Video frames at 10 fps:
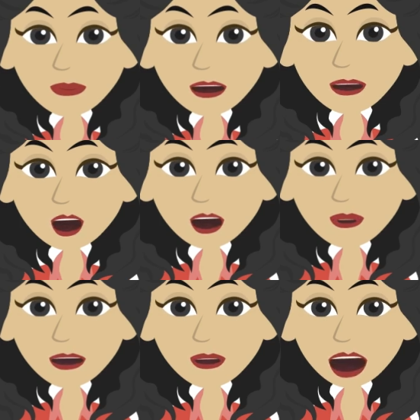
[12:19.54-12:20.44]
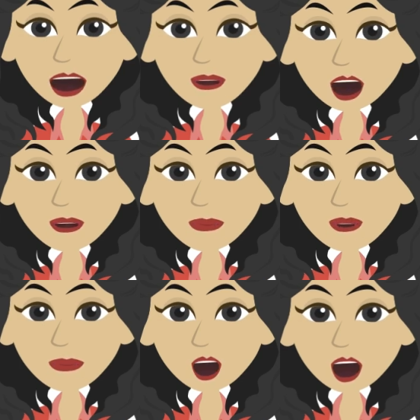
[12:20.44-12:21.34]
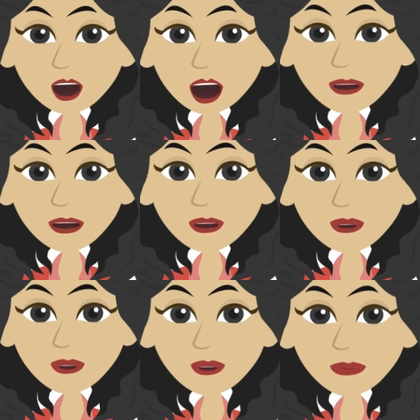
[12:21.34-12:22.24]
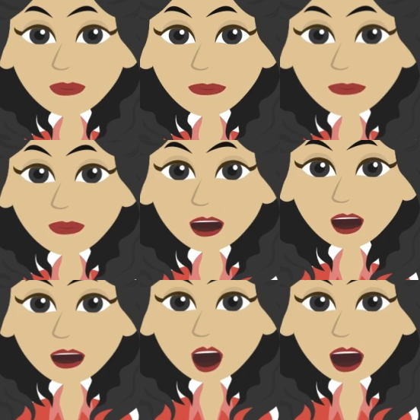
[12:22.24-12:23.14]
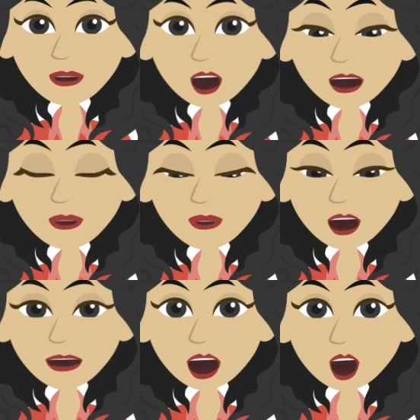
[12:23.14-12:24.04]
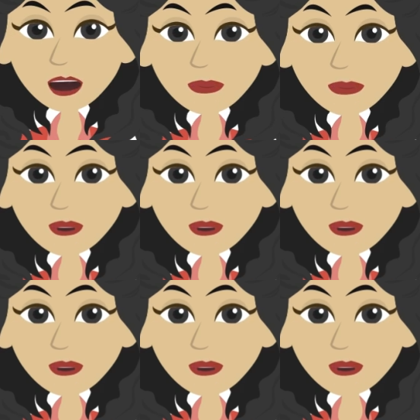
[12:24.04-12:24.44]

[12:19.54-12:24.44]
But just like tortoises, they are reptiles, and they lay eggs on land.